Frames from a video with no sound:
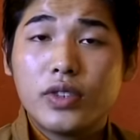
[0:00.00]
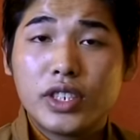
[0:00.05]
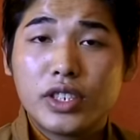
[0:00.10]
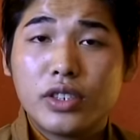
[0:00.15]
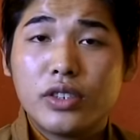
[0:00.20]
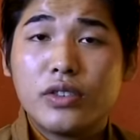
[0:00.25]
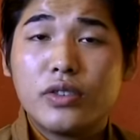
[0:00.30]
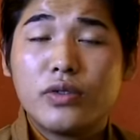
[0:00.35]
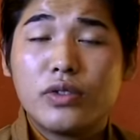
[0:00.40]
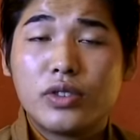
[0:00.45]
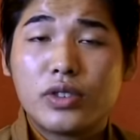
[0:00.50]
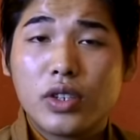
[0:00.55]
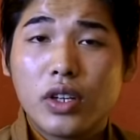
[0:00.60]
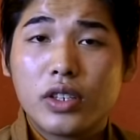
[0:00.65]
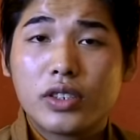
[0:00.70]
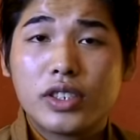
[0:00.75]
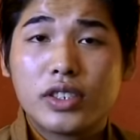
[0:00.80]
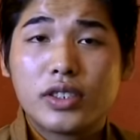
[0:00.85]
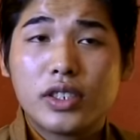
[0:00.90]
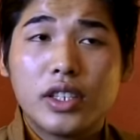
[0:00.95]
rich in
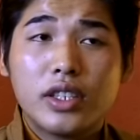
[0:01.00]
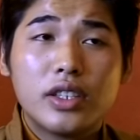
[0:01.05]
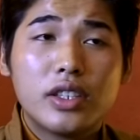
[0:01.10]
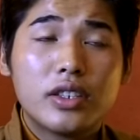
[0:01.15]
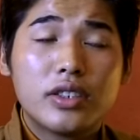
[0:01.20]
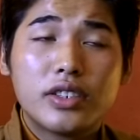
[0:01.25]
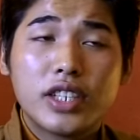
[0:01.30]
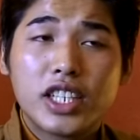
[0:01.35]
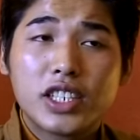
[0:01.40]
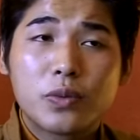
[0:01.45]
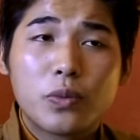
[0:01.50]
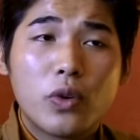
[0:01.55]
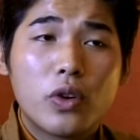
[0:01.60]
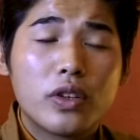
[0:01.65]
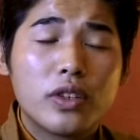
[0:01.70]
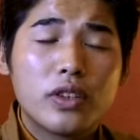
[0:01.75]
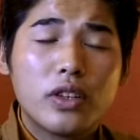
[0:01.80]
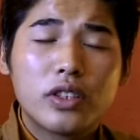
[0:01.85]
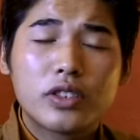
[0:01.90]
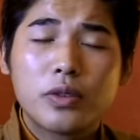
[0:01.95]
resources, and they are
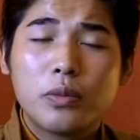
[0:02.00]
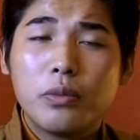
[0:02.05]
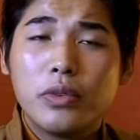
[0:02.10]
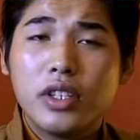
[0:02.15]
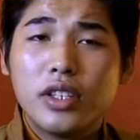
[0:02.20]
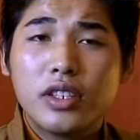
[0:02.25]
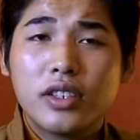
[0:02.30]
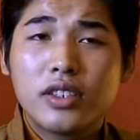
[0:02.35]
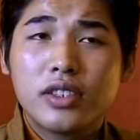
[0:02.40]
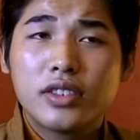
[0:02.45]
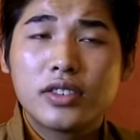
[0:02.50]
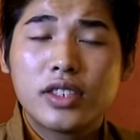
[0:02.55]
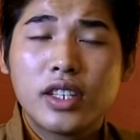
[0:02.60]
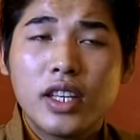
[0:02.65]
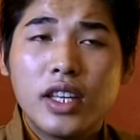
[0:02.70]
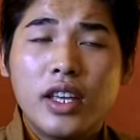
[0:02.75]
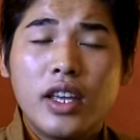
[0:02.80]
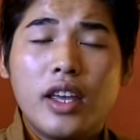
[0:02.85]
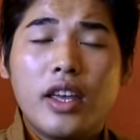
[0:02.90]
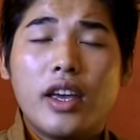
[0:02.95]
transporting lots of minerals,
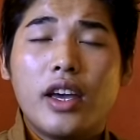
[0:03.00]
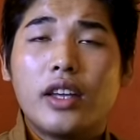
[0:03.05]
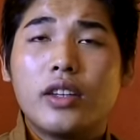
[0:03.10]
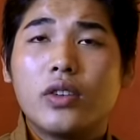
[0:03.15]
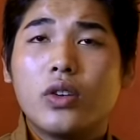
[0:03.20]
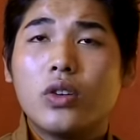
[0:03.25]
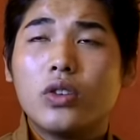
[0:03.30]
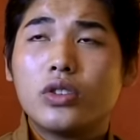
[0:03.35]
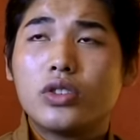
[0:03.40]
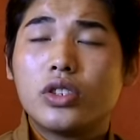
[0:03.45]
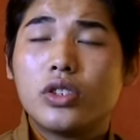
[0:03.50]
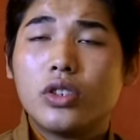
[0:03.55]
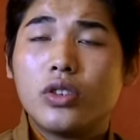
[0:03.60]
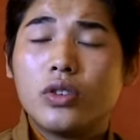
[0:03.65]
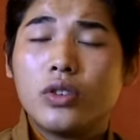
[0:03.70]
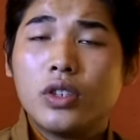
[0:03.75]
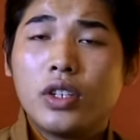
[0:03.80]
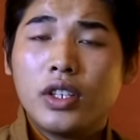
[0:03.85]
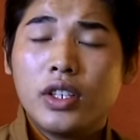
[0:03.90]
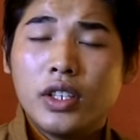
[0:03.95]
and
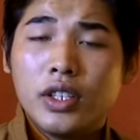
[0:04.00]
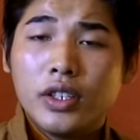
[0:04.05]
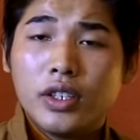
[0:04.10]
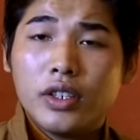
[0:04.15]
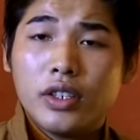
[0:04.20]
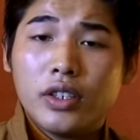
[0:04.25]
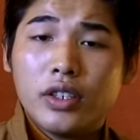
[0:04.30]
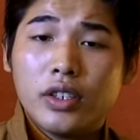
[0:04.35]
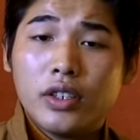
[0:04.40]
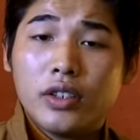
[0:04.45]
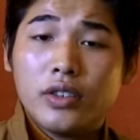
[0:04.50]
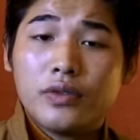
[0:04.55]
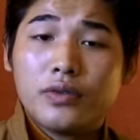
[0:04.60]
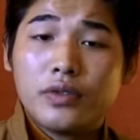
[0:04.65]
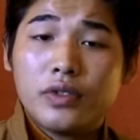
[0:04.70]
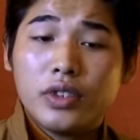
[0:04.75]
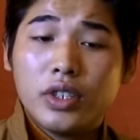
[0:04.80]
also I